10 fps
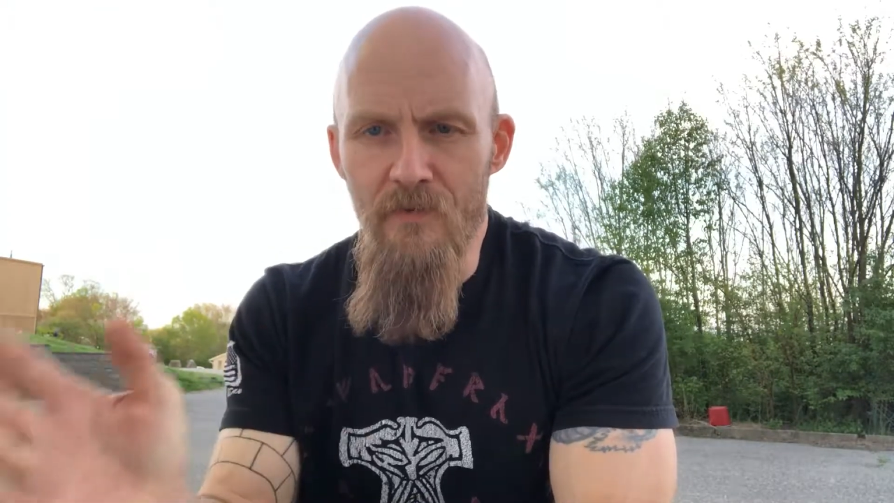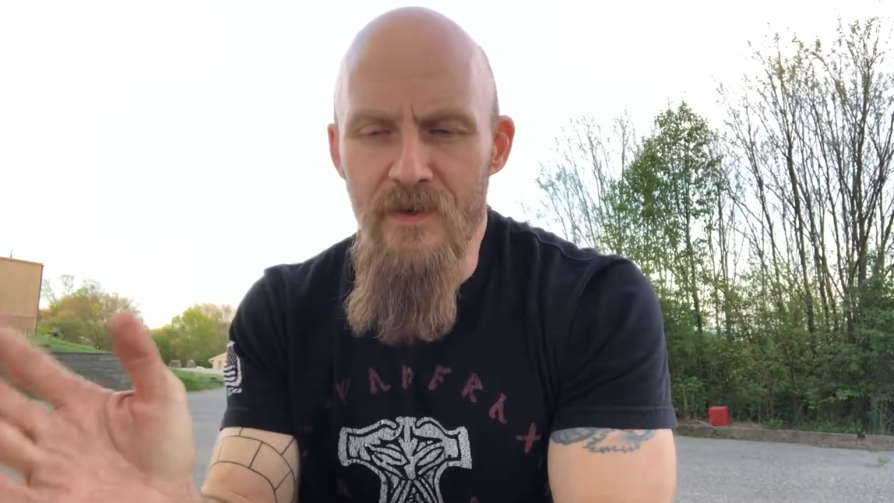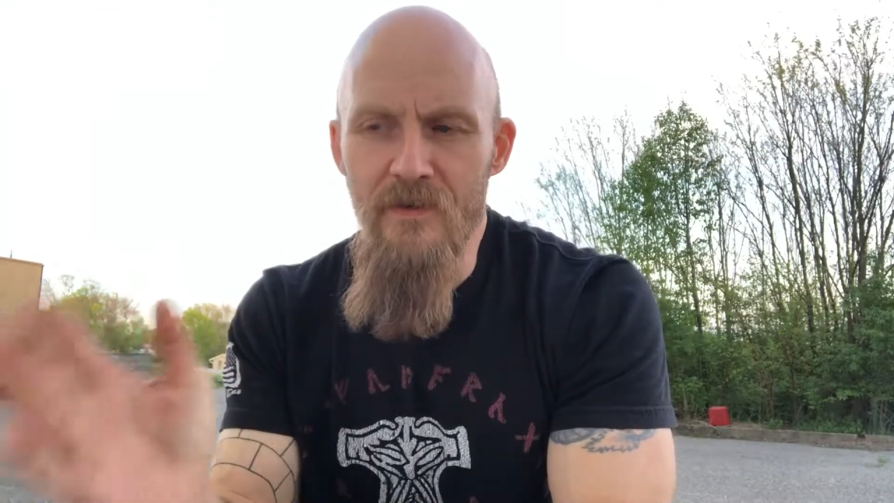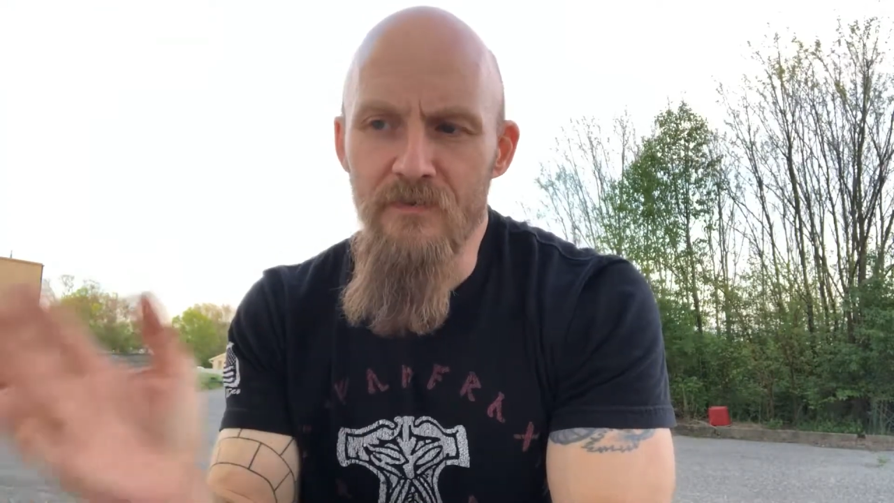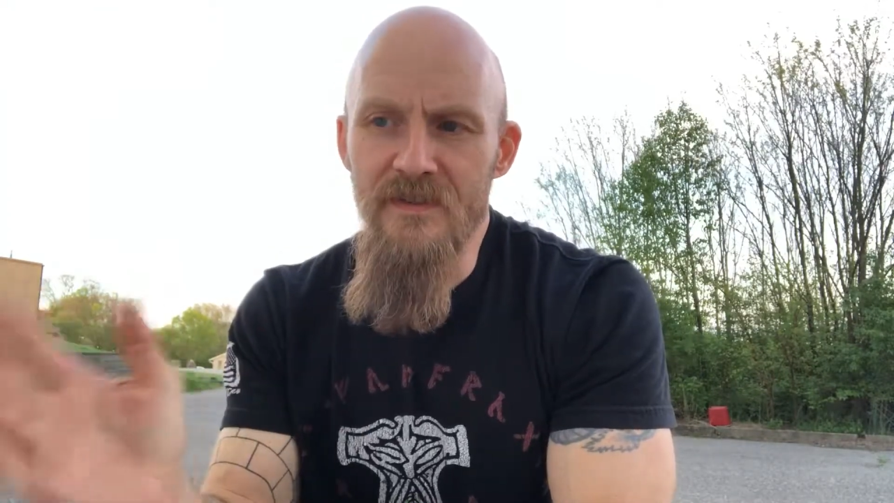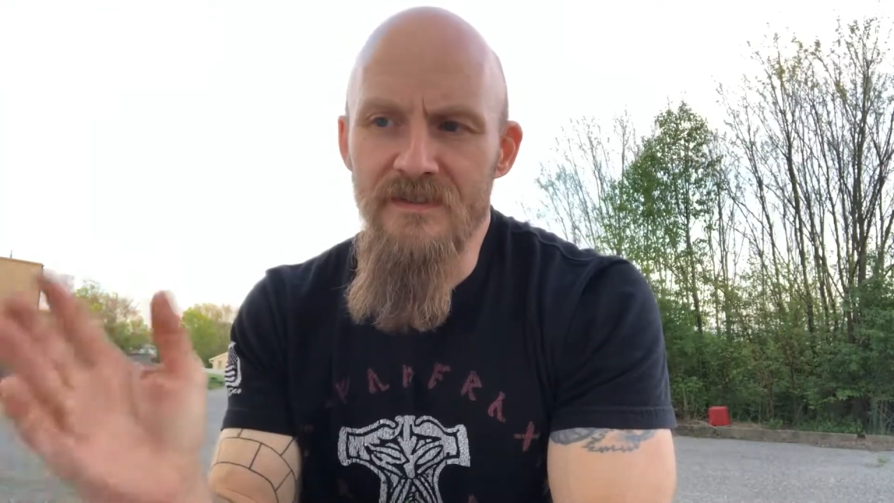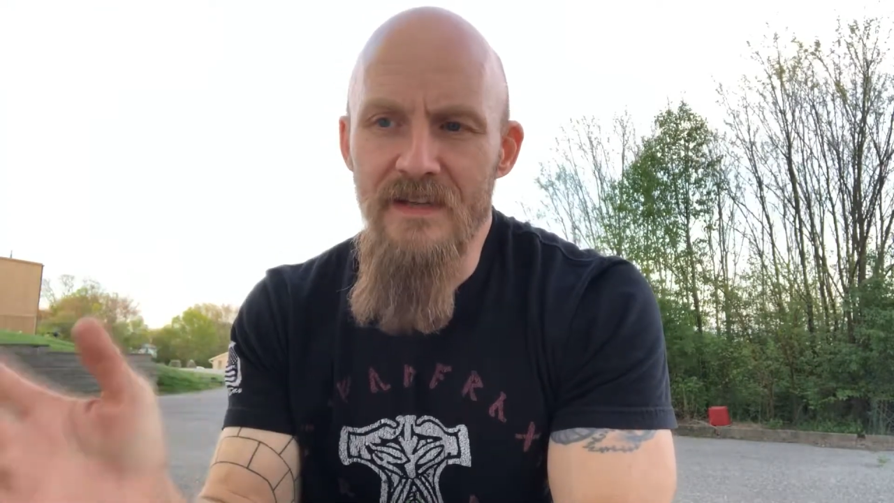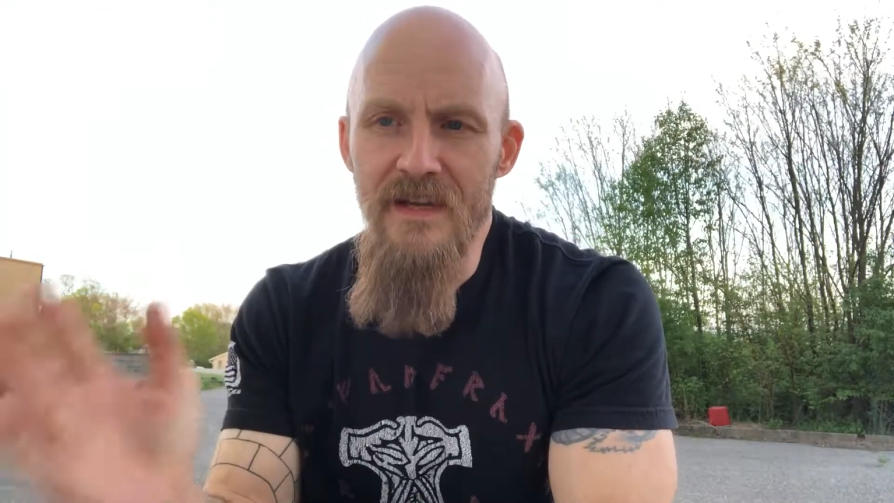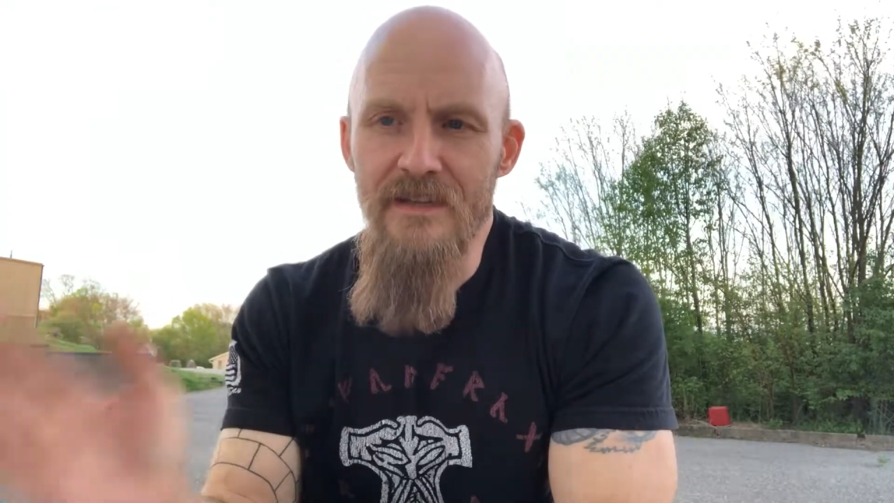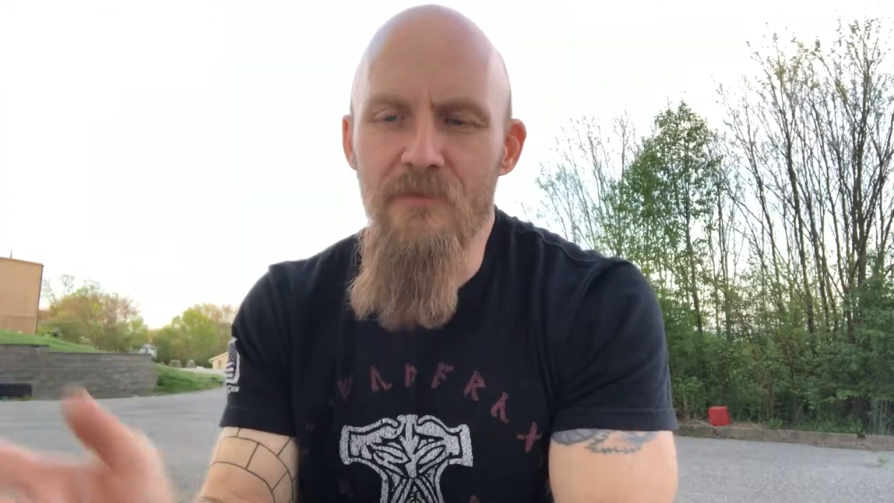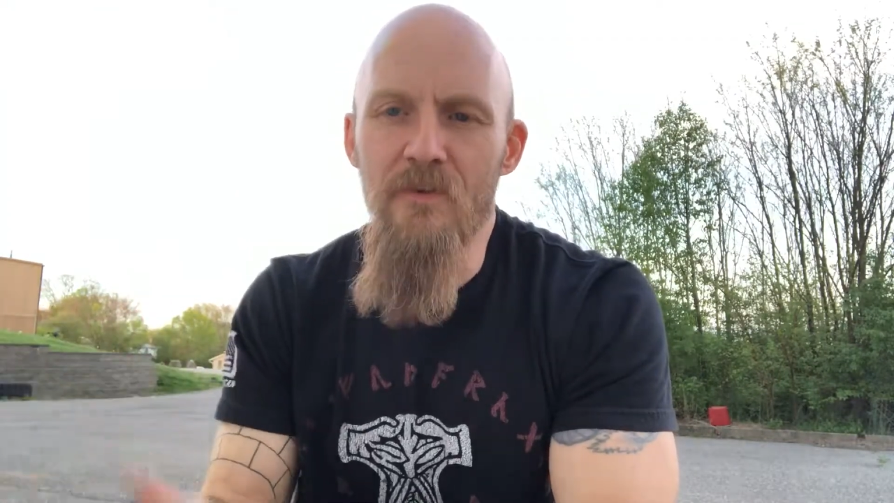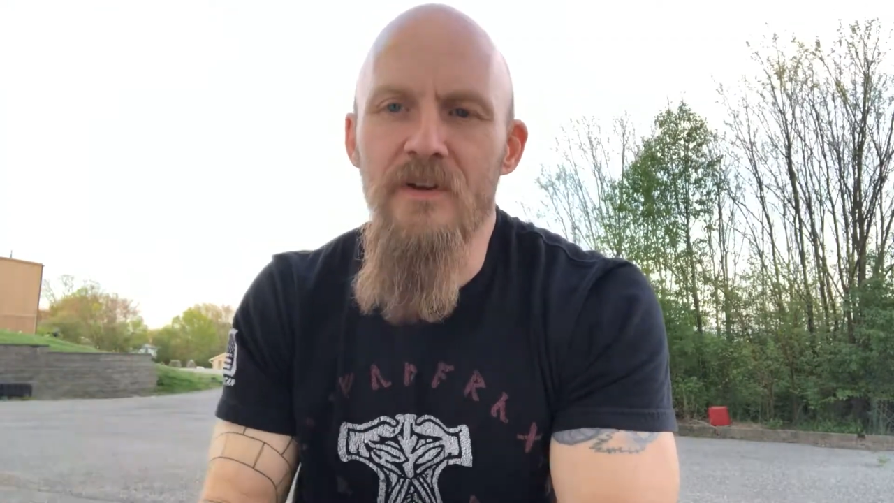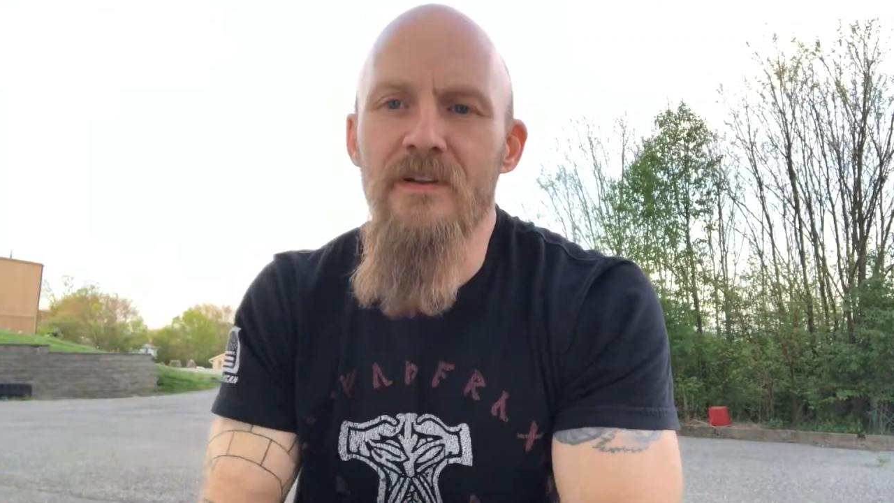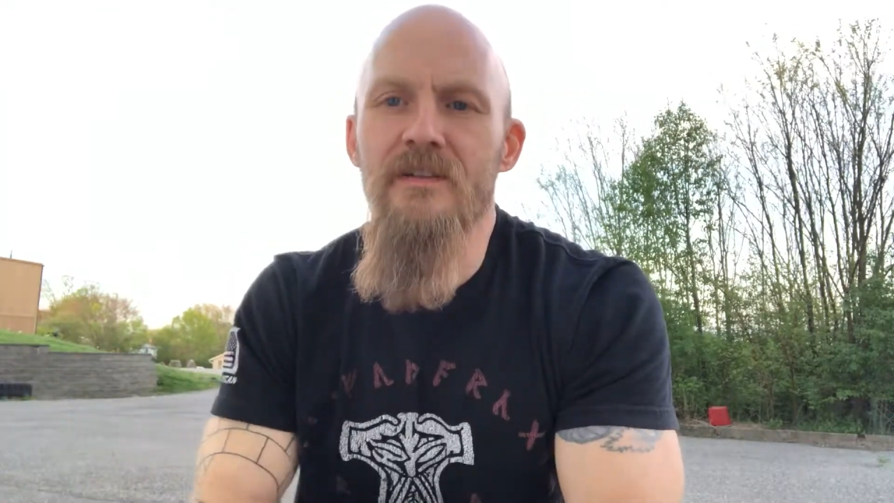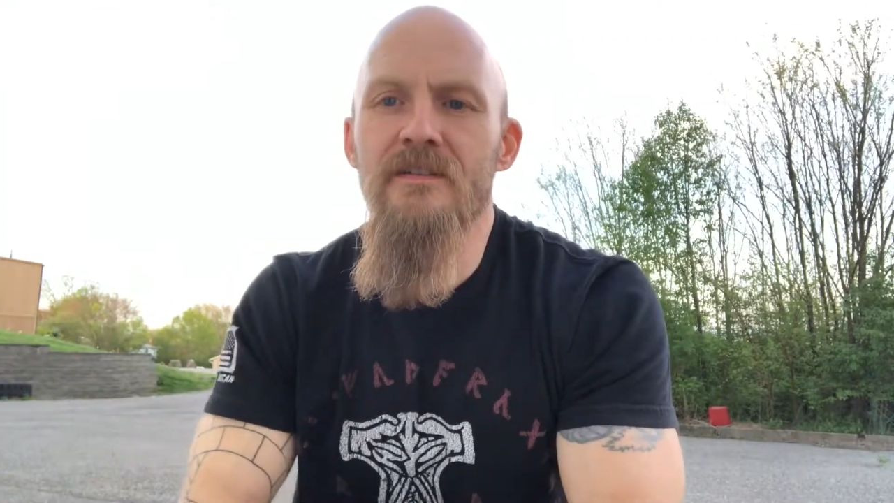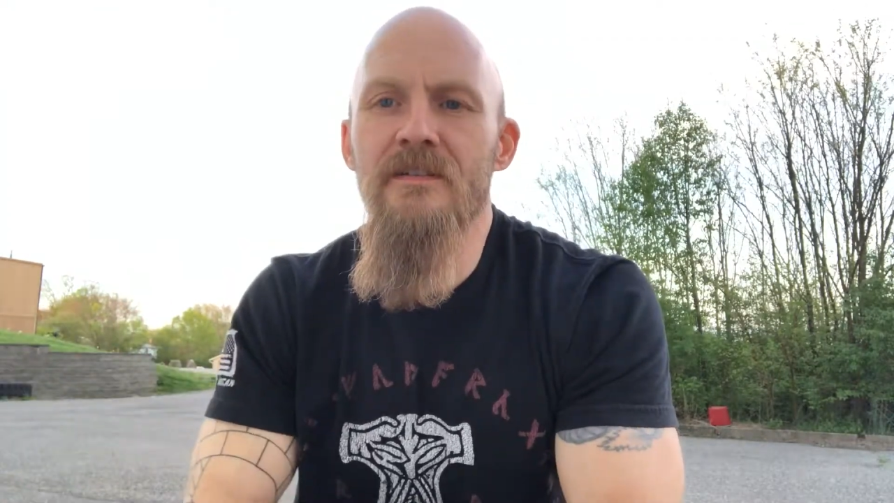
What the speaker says: We don't decide that we're going